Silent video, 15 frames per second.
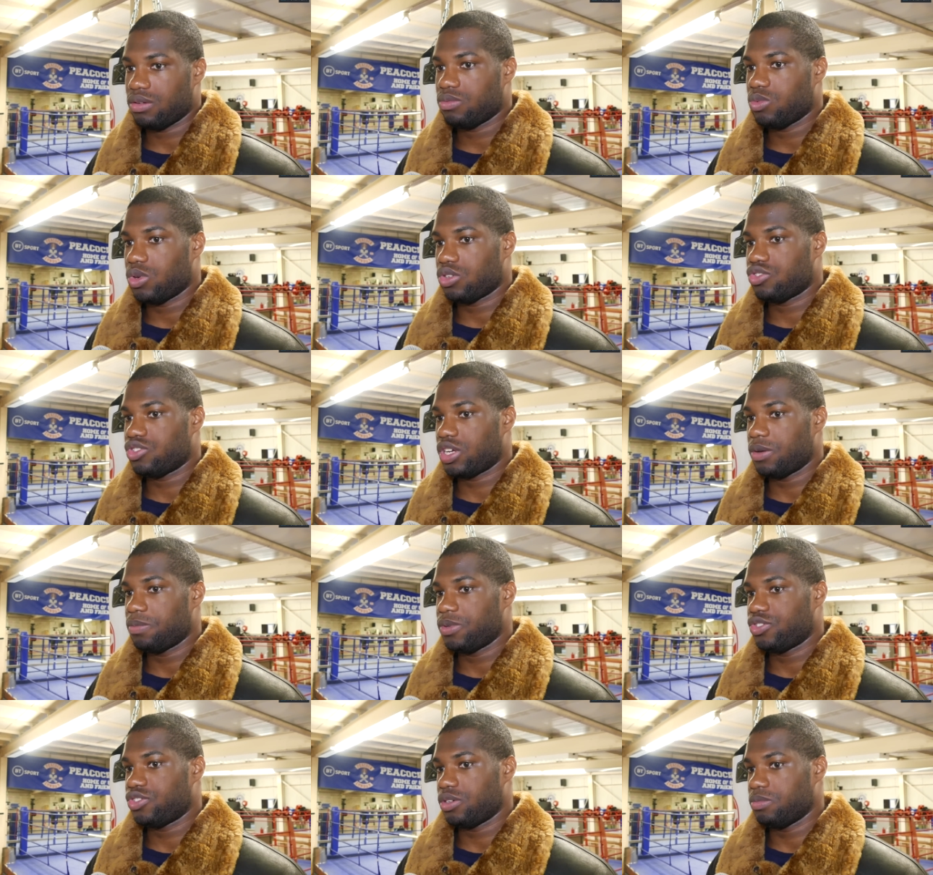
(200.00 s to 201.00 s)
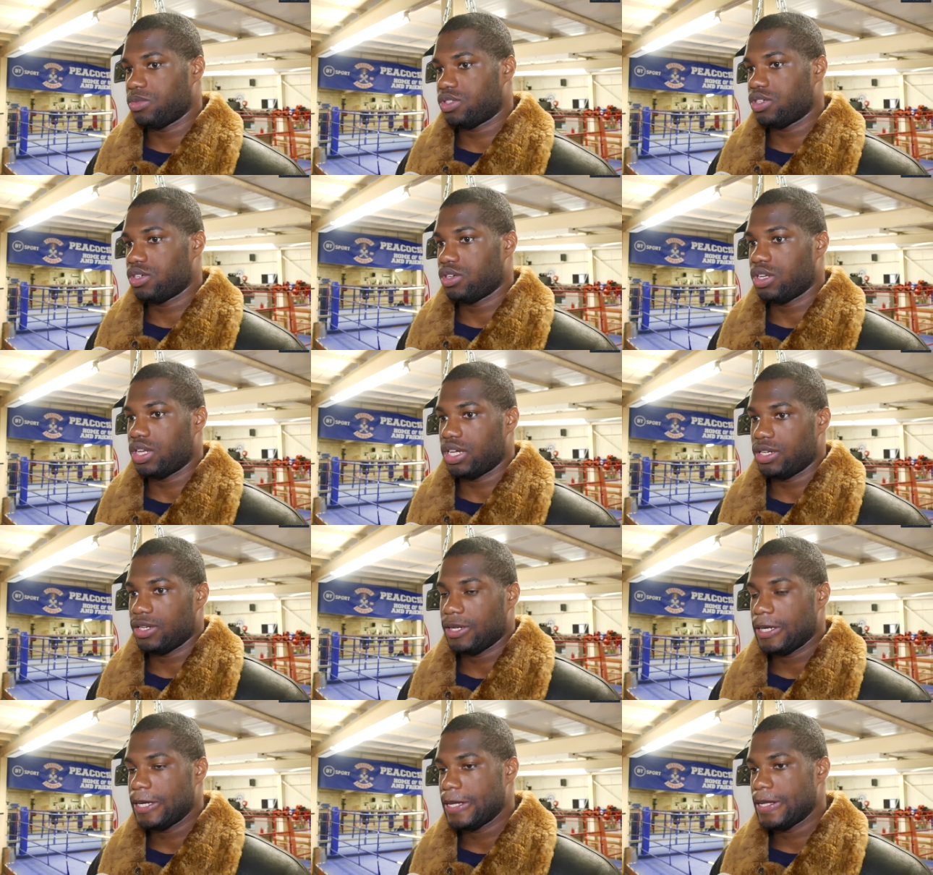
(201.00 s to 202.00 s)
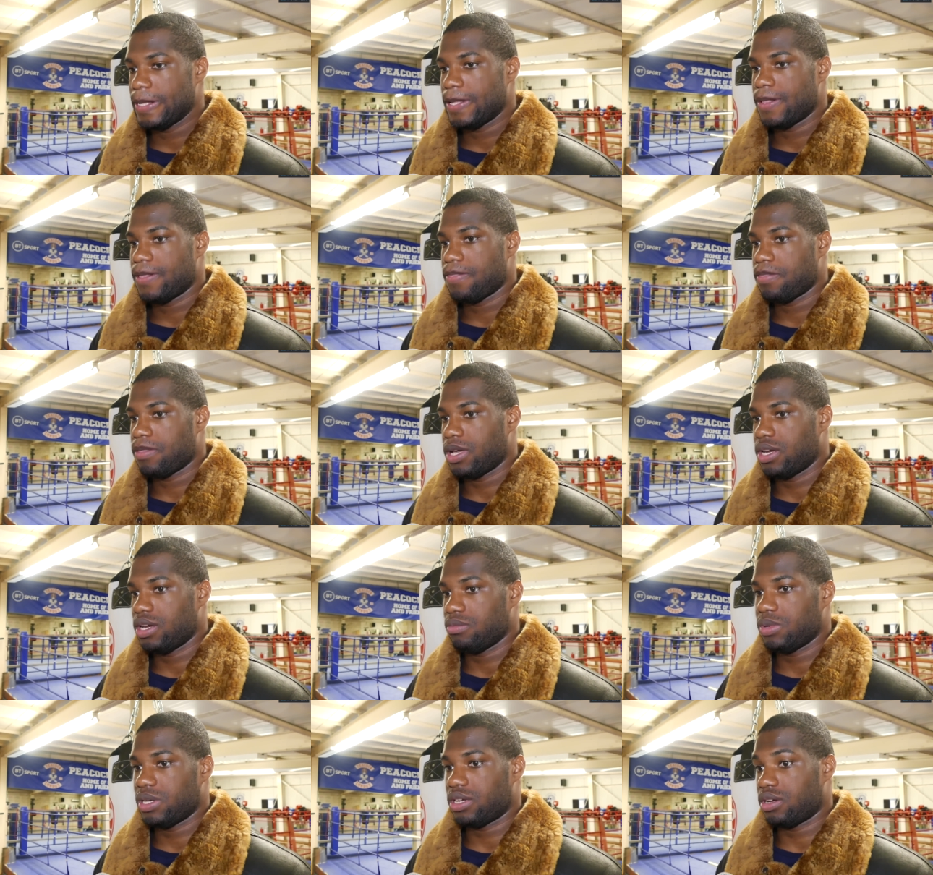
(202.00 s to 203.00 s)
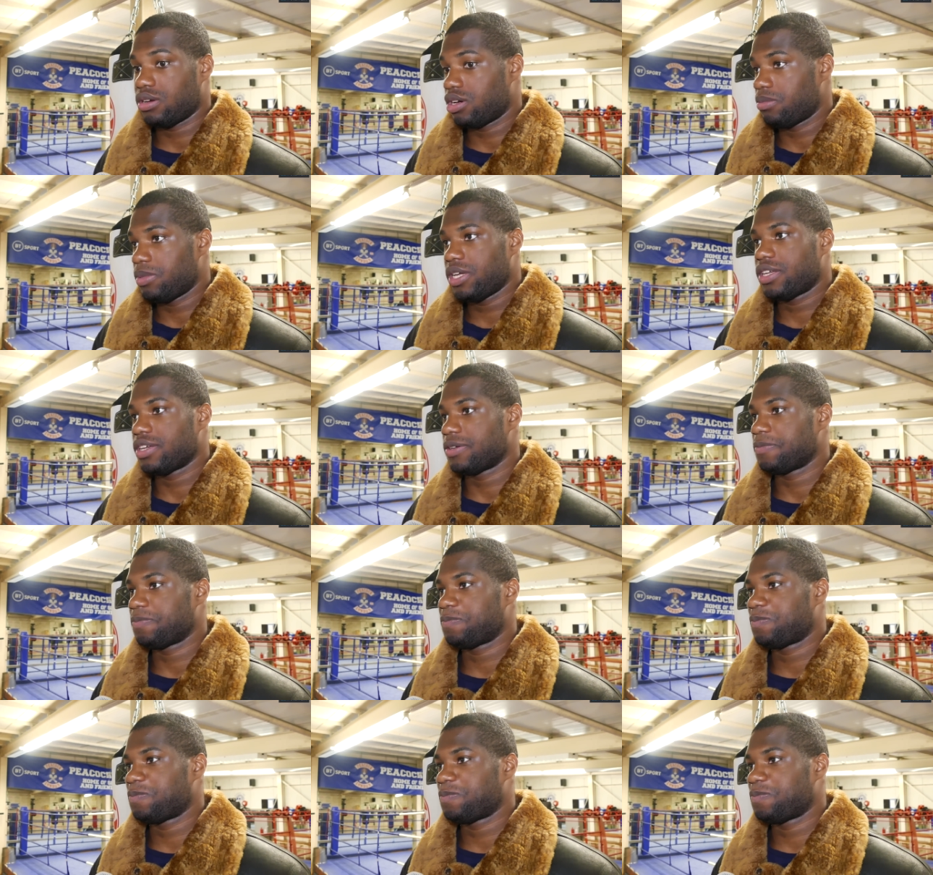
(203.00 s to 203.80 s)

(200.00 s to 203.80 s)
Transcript: world championship material, and I'm going to make it.